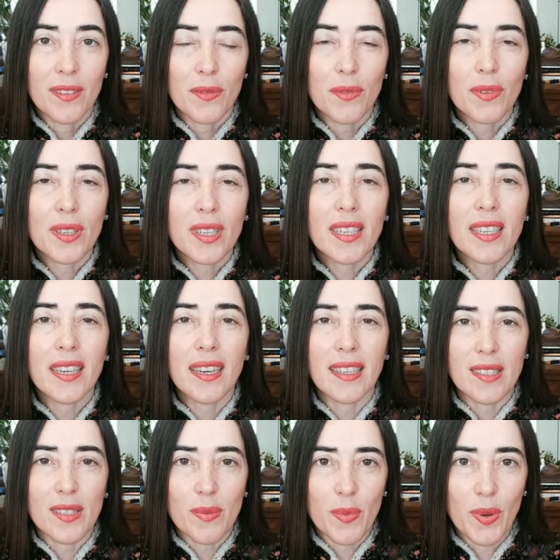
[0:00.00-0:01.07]
really
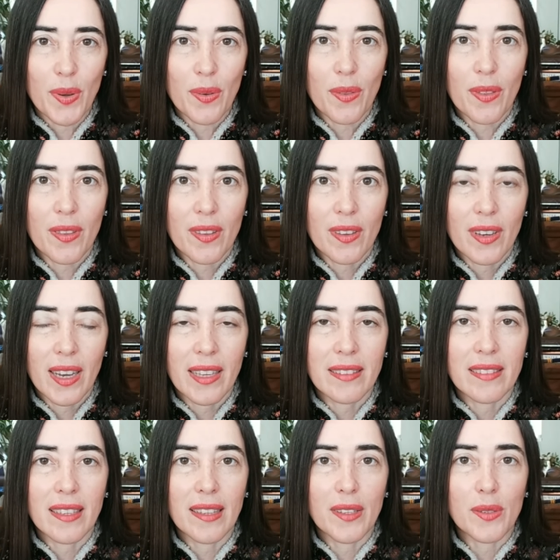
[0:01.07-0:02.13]
smooth,
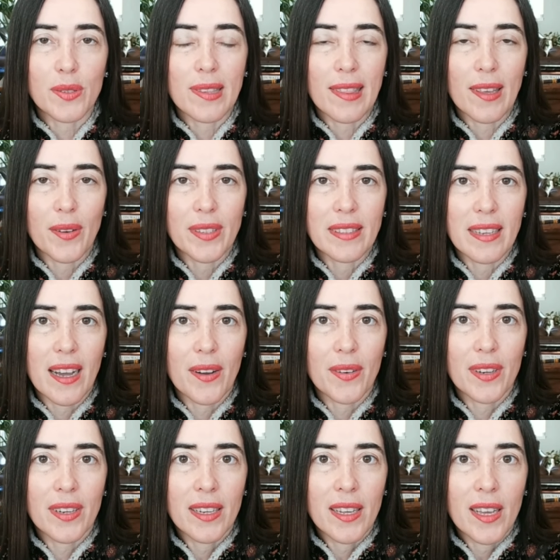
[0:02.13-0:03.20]
until you slow it down.